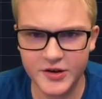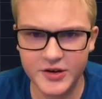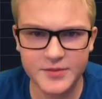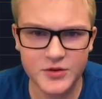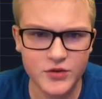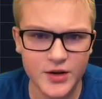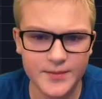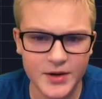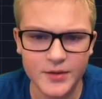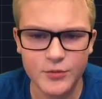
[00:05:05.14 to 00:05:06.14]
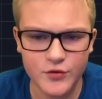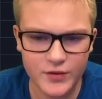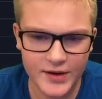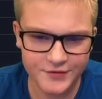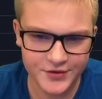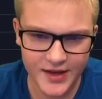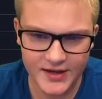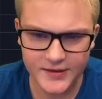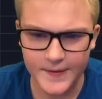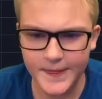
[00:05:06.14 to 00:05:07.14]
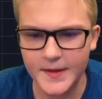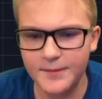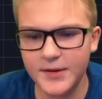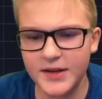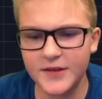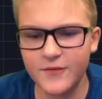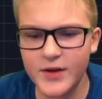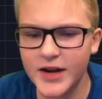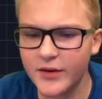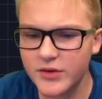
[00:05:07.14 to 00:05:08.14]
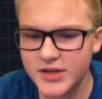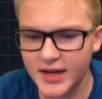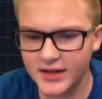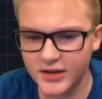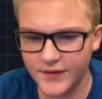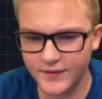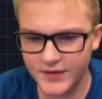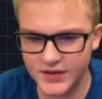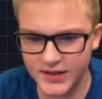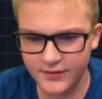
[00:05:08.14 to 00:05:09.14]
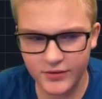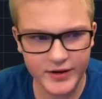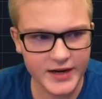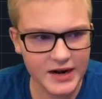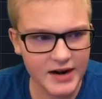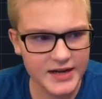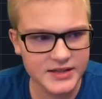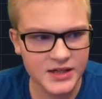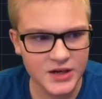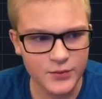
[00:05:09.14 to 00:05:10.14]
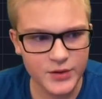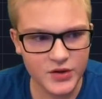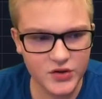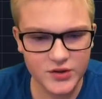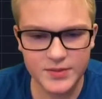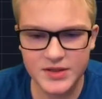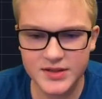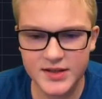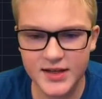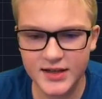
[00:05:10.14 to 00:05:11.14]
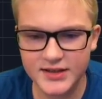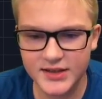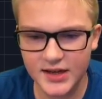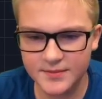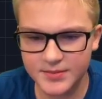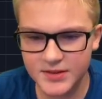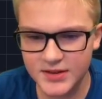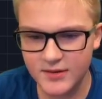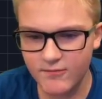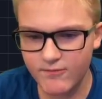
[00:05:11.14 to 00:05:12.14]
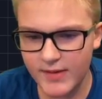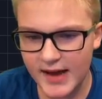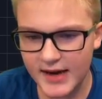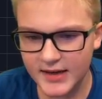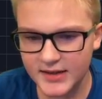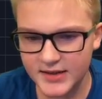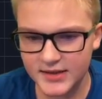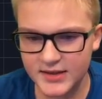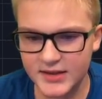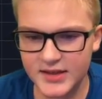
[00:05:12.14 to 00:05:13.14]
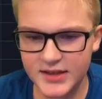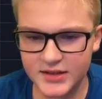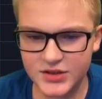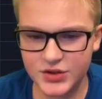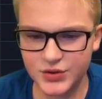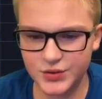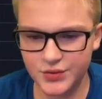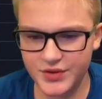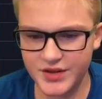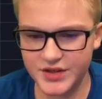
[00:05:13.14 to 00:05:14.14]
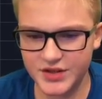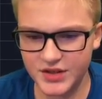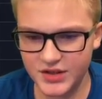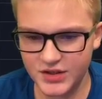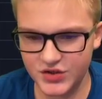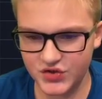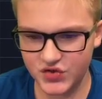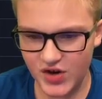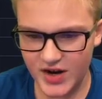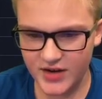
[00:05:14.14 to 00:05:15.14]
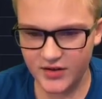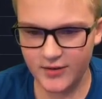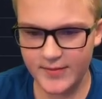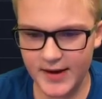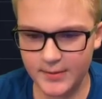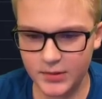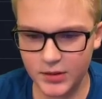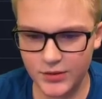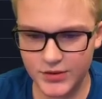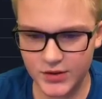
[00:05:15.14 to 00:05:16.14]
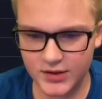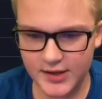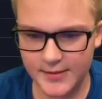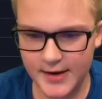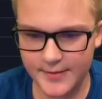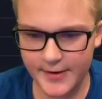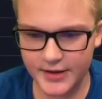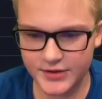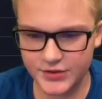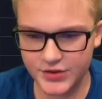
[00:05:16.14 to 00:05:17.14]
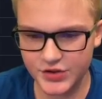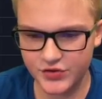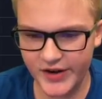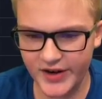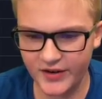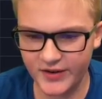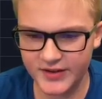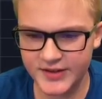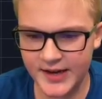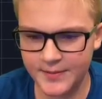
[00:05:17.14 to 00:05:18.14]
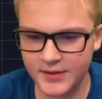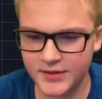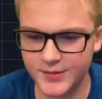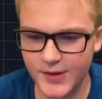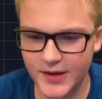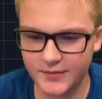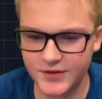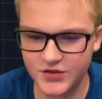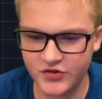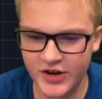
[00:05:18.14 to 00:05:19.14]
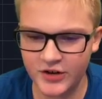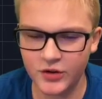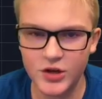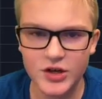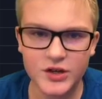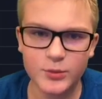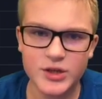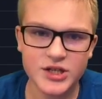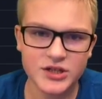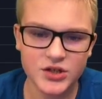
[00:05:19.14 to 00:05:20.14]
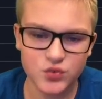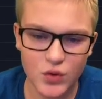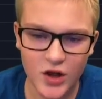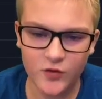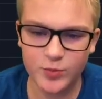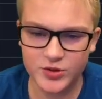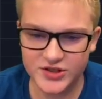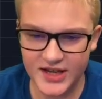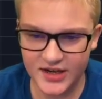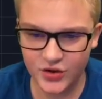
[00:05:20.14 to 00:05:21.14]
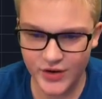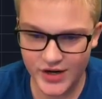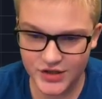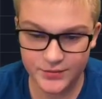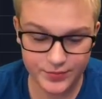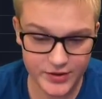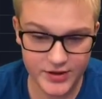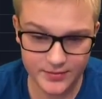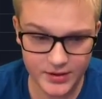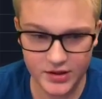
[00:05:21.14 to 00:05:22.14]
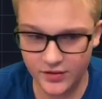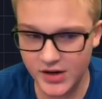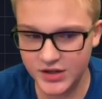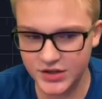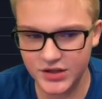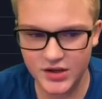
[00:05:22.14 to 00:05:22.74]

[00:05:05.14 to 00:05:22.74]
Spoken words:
could be doing a bigger move after that. But if we get rejected off of this level right now, guys, we could be seeing a dump back into this triangle, back below this all-time high, back into this triangle, and tapping this bottom of this triangle, which is a 12% correction, pretty big correction.